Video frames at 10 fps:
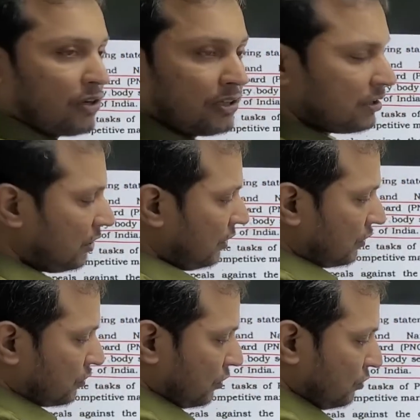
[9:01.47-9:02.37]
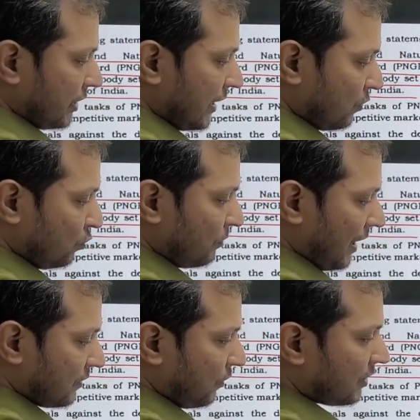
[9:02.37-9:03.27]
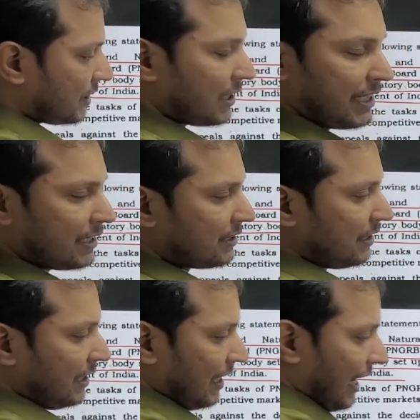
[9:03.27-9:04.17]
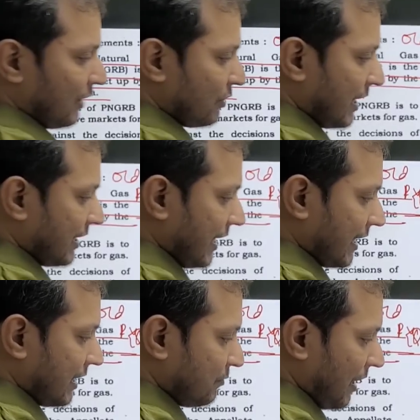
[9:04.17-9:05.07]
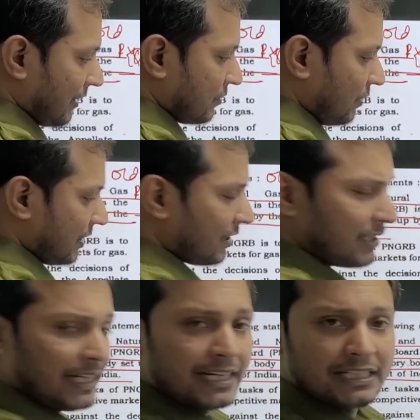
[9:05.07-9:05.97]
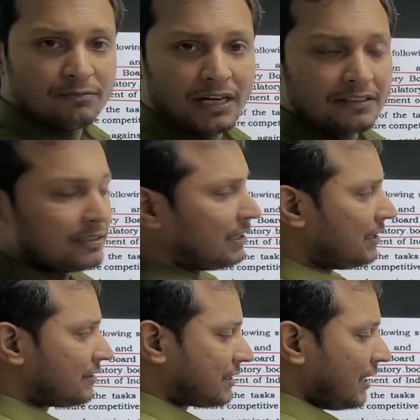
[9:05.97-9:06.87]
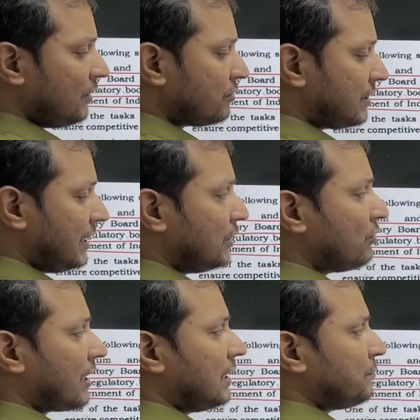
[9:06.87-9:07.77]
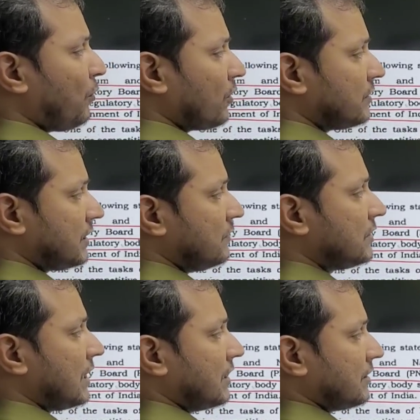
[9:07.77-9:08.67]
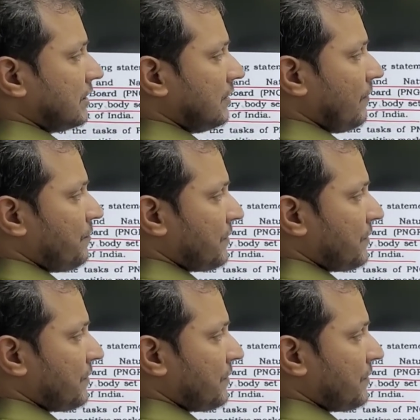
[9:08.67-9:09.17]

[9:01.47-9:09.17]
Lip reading: wrong. So you get 2 marks for the correct, and you get negative marks, 1/3 negative marks. Still you see you are in positive territory.